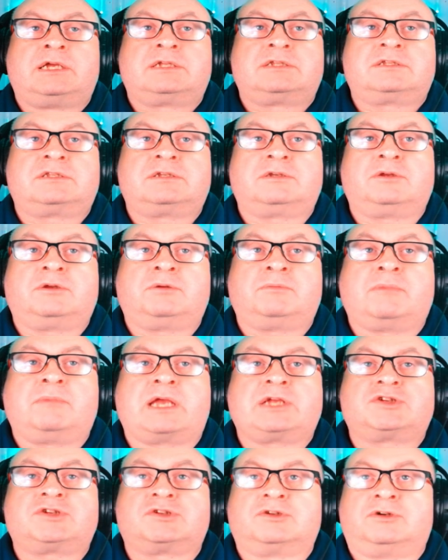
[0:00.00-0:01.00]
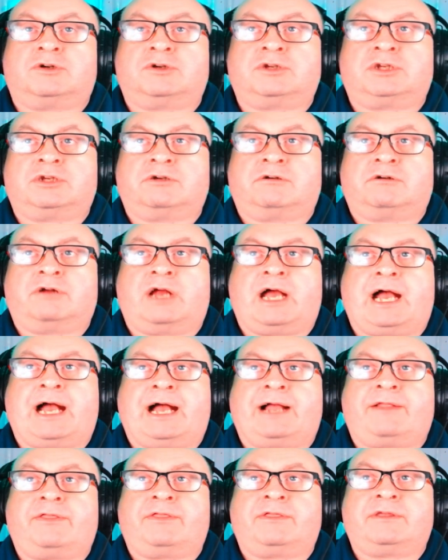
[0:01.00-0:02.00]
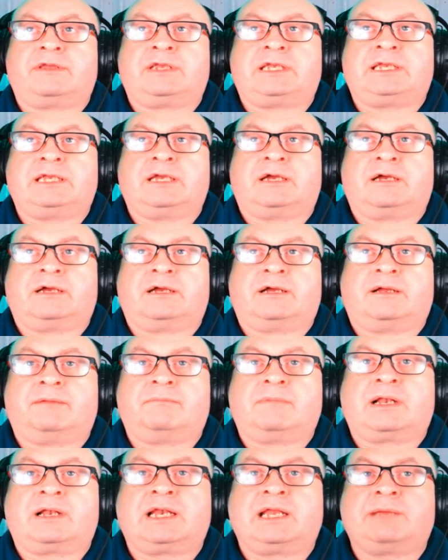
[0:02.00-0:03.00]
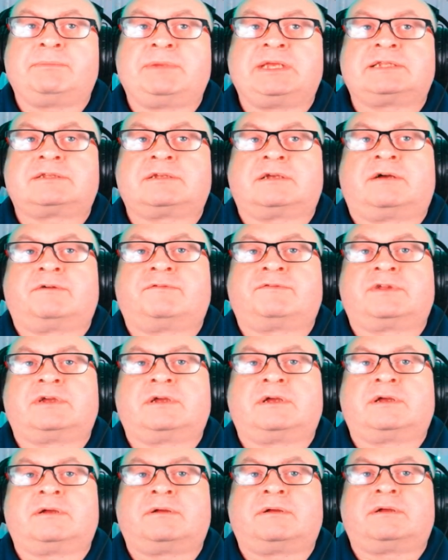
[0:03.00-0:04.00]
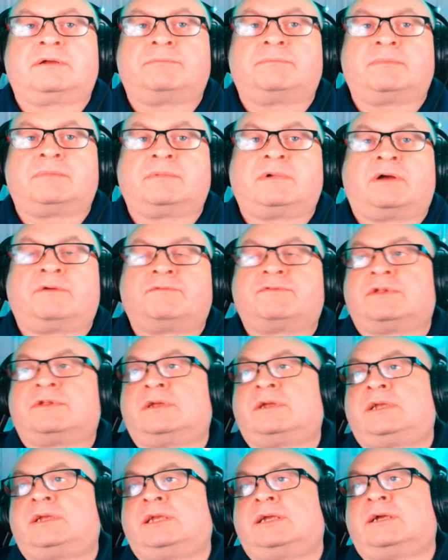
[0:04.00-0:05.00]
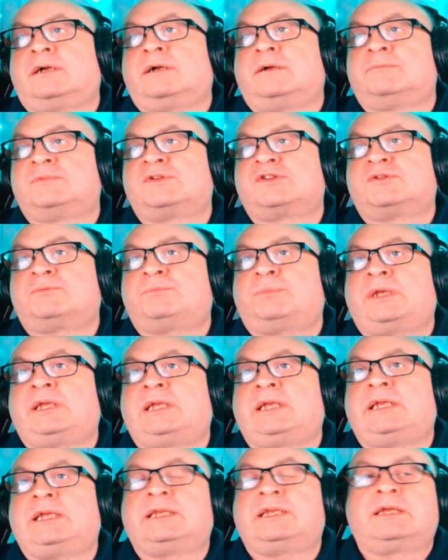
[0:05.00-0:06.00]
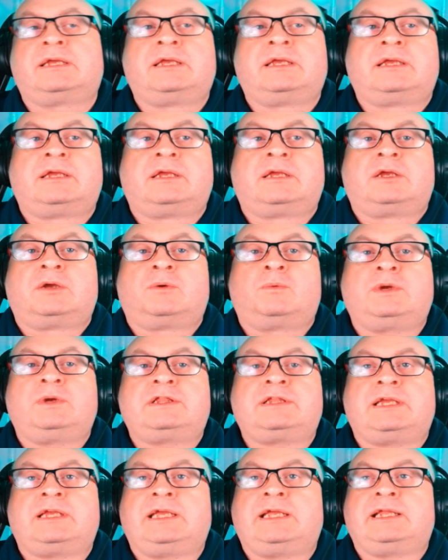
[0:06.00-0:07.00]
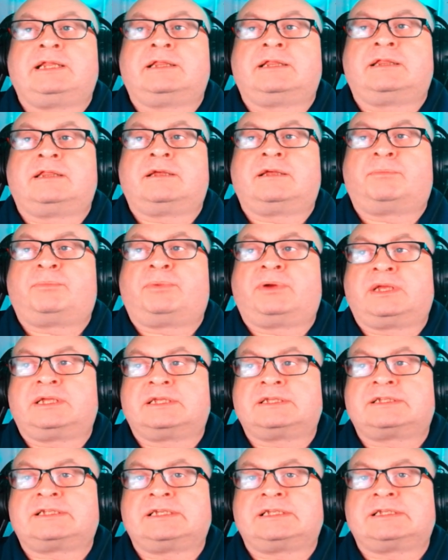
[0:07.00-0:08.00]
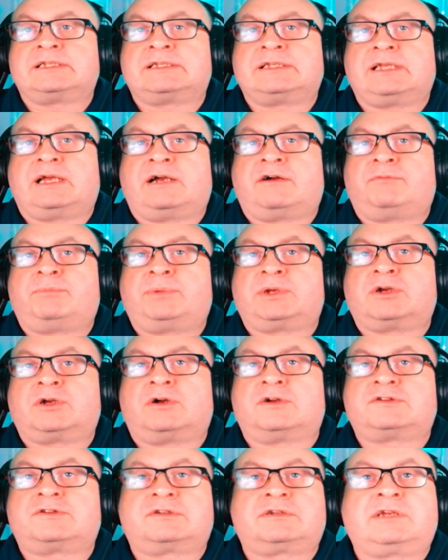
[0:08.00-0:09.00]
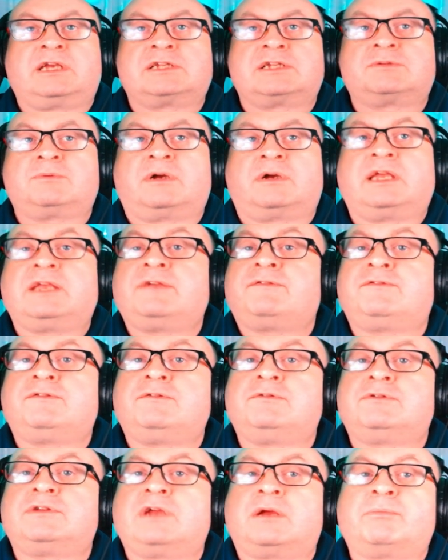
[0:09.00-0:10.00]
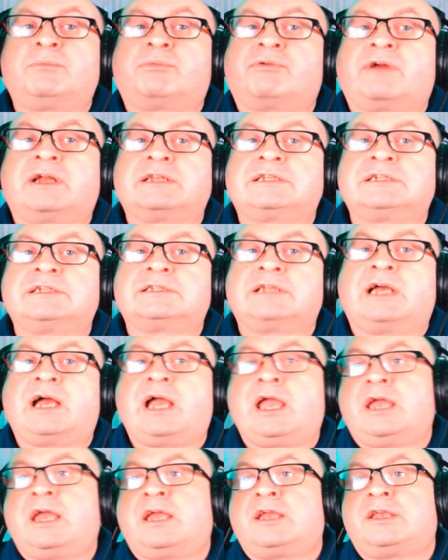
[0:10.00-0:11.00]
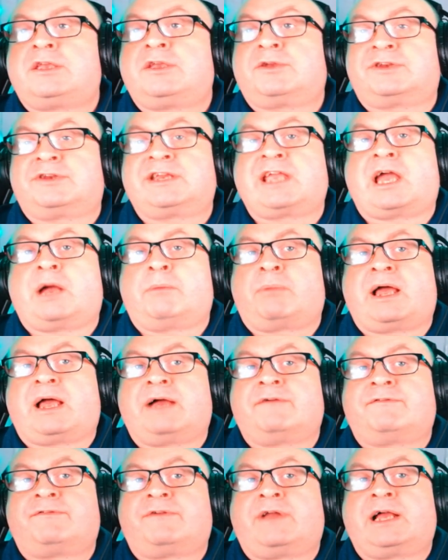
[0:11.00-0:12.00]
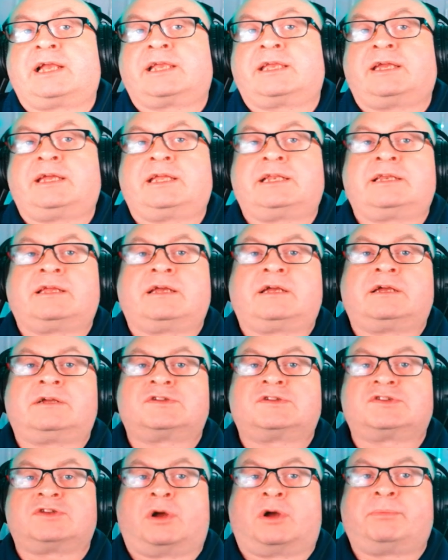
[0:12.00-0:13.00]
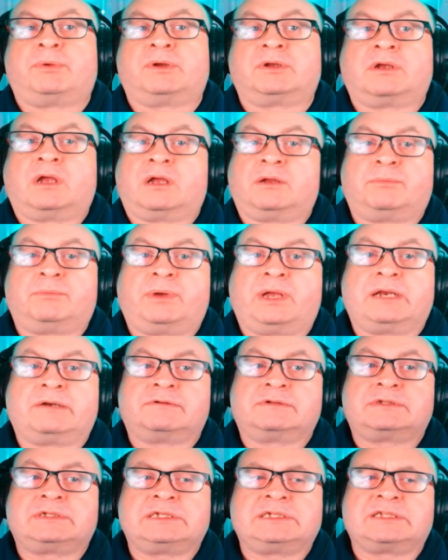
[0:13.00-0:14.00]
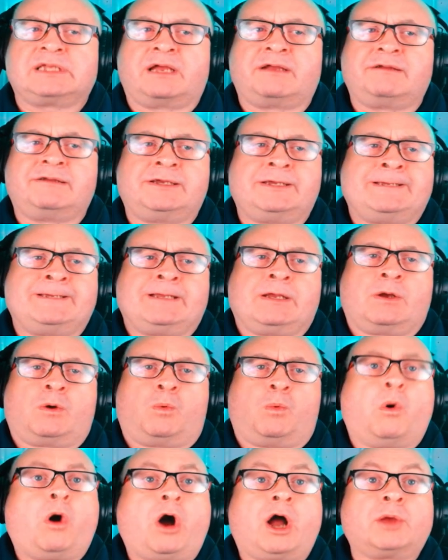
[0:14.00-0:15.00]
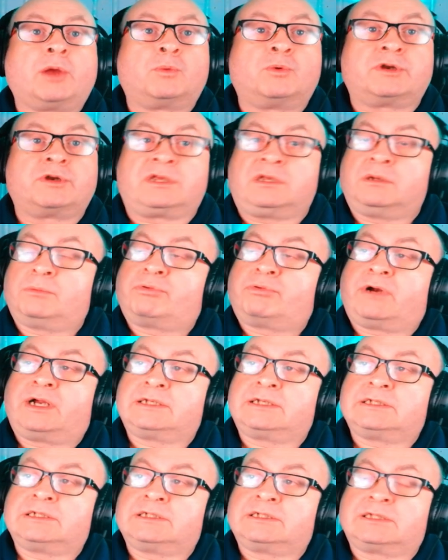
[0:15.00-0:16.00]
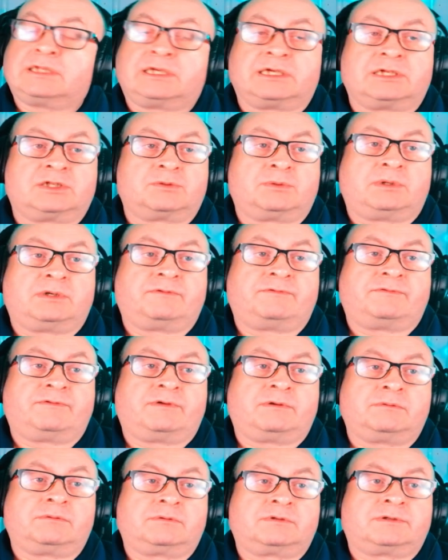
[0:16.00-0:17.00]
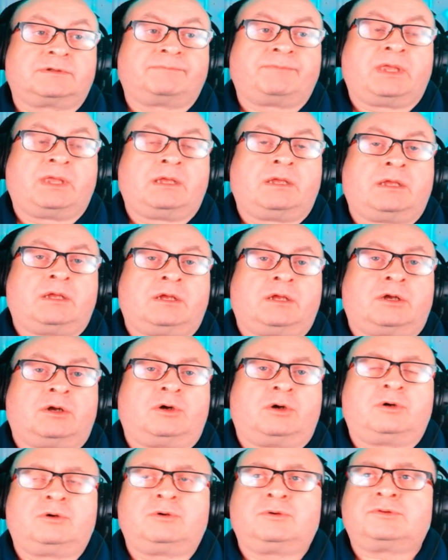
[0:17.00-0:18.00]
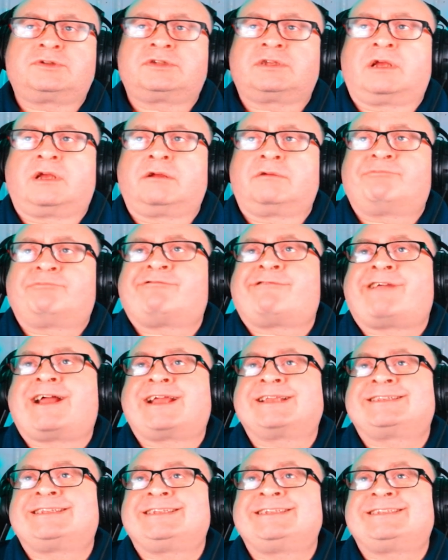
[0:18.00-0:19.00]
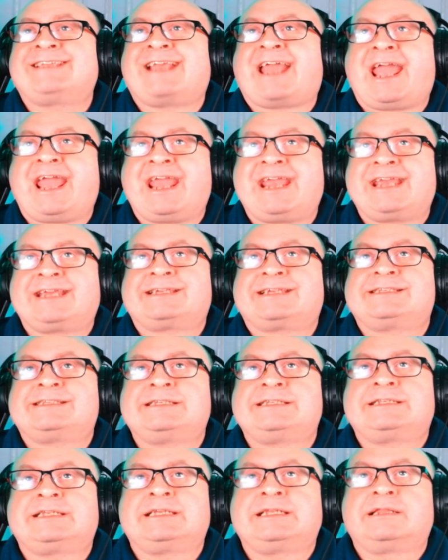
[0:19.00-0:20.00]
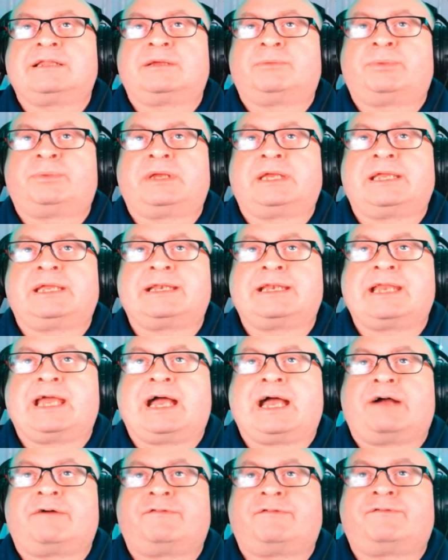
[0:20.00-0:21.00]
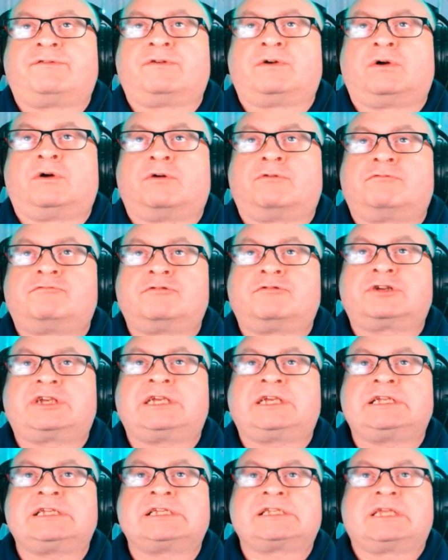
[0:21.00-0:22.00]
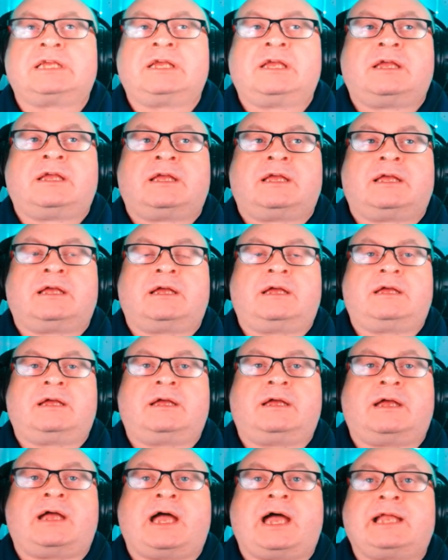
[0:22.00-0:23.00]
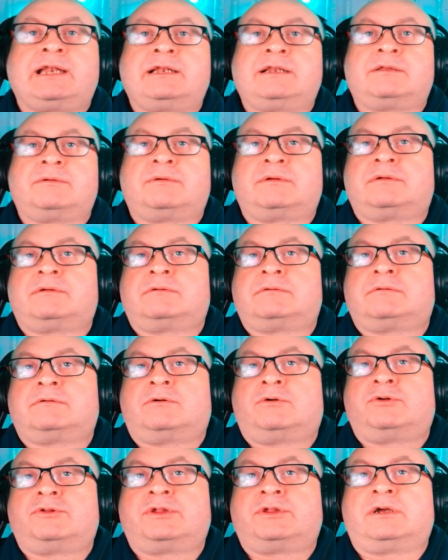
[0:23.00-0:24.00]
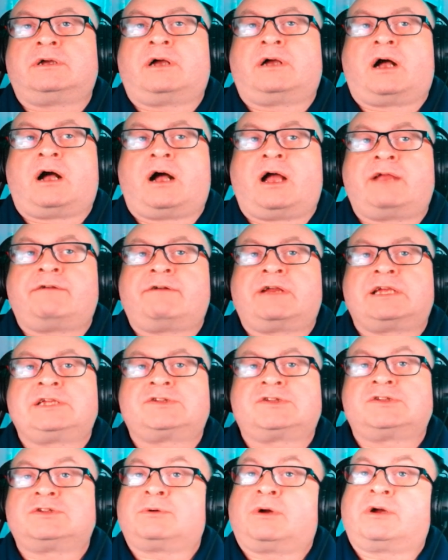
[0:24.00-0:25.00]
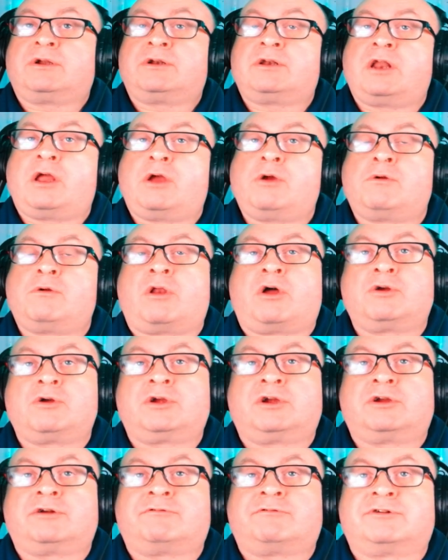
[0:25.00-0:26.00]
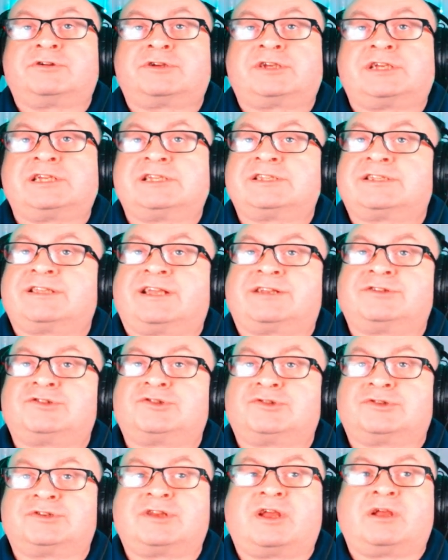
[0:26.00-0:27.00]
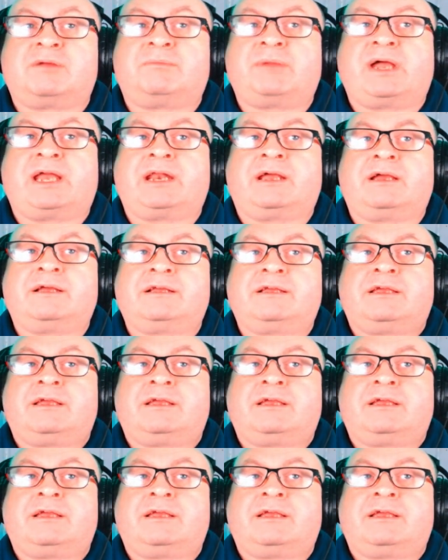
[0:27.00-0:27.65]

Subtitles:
to make sure you're at the limit of the speed within the pits itself, because guess what, if you don't practice that, you're going to get a black flag and a stop and go penalty. So why wouldn't you practice that as well, folks? Also practice exiting the pit. Now, for rookies and other iRacers who are no longer rookies and should know better,